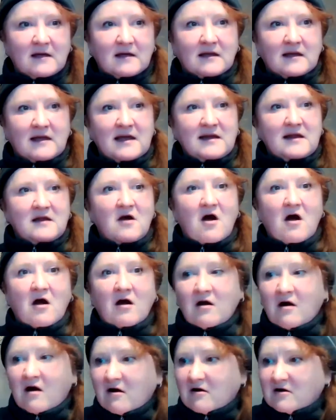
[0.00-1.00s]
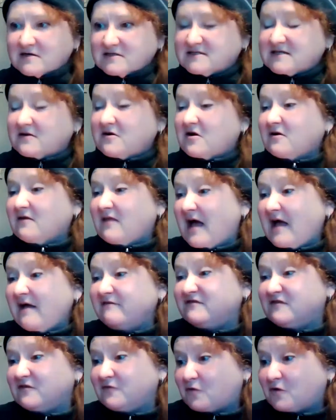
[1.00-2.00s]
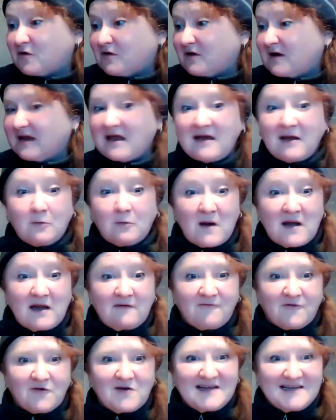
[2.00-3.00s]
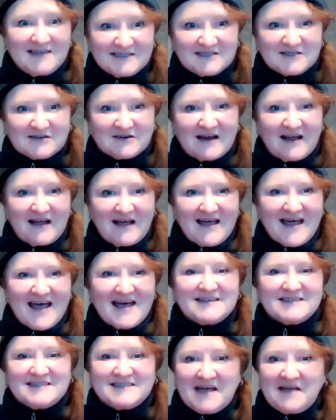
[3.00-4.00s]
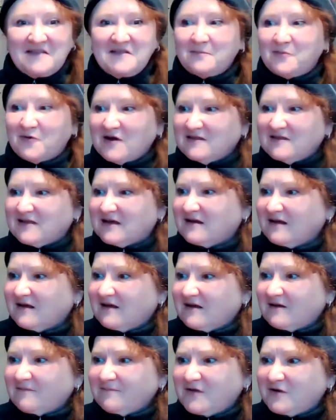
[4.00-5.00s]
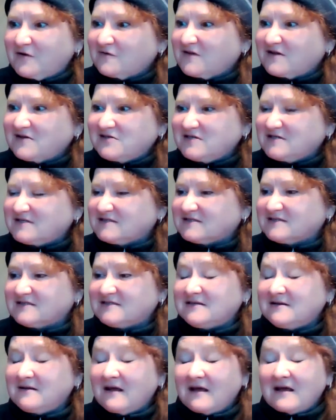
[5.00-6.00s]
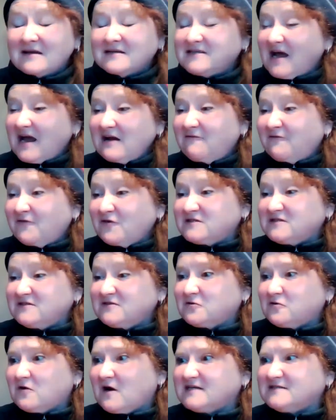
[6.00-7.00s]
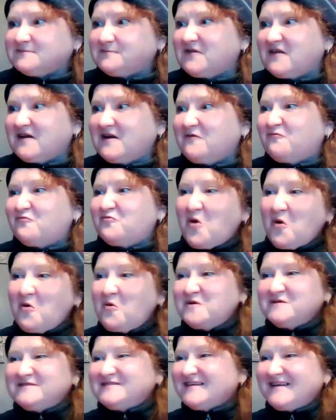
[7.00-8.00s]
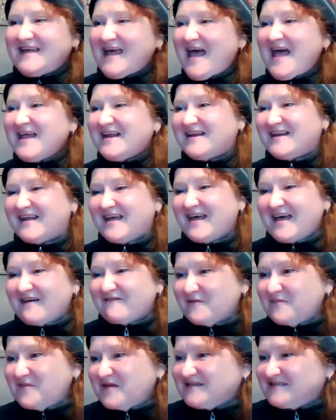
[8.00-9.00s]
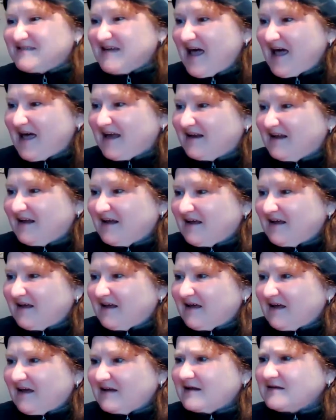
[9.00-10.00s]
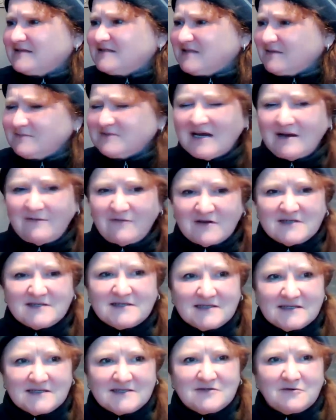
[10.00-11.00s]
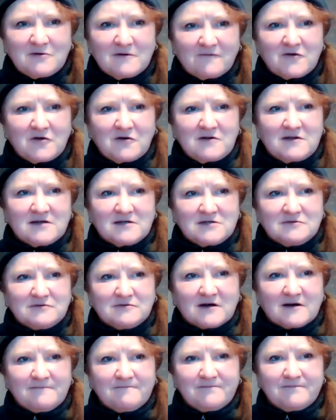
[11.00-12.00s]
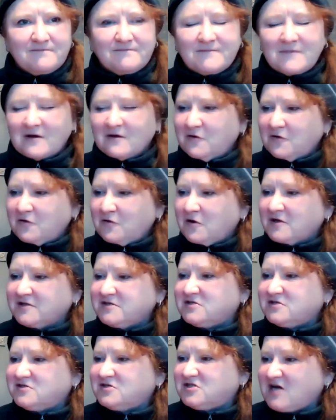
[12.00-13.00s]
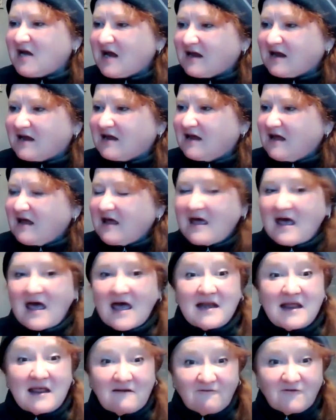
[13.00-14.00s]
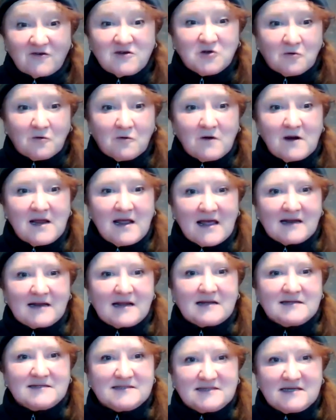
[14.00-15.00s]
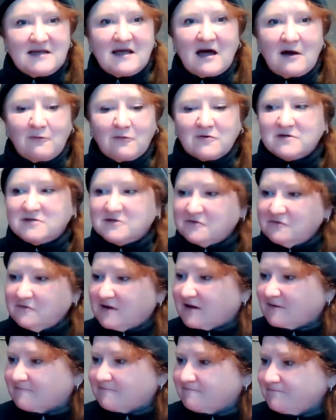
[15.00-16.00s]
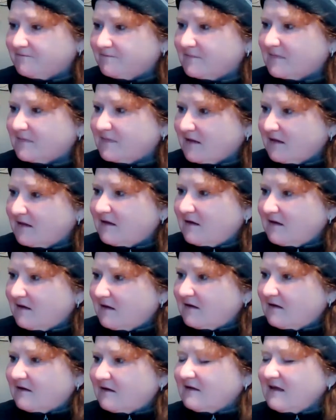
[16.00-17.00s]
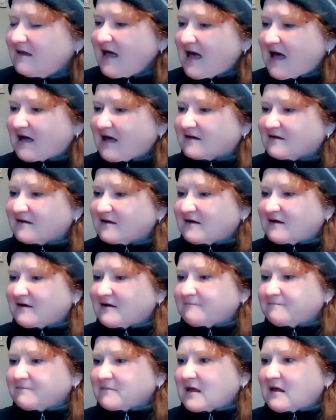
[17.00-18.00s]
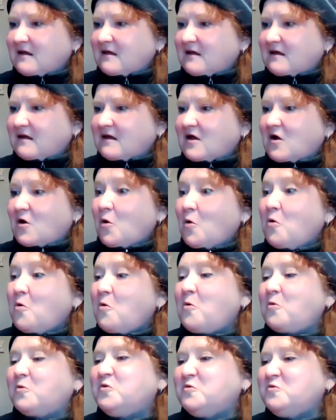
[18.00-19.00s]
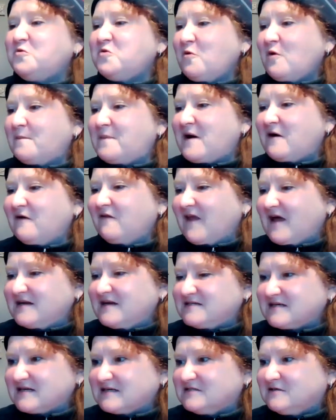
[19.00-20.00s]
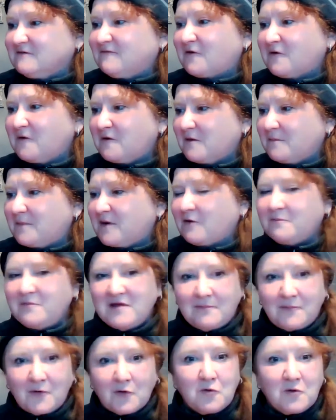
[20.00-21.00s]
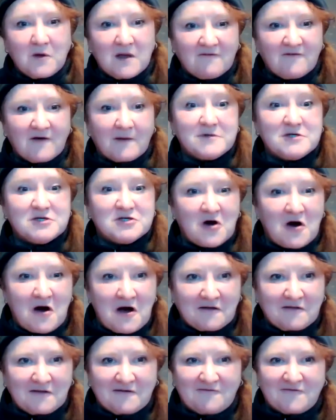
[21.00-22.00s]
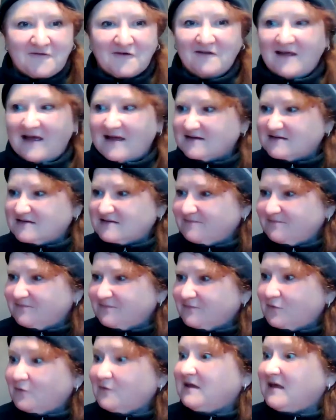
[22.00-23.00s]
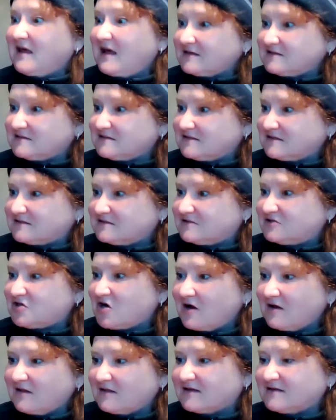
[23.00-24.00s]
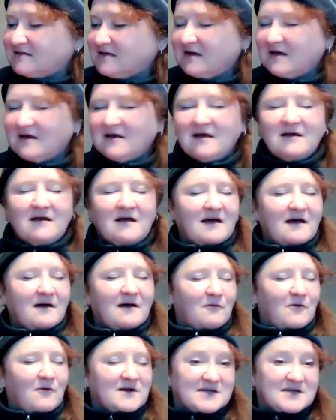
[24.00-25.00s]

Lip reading: getting our hearts and our lives in order and getting ready for Easter, and to celebrate that, you know, that Jesus died for us on the cross, but then he rose again from the dead. And sometimes it's just sort of good to do a good old check and inventory and see how we're doing. Yeah. Oh, you know about Lent because you've heard about people who give up chocolate for Lent. Well, yes, because chocolate at one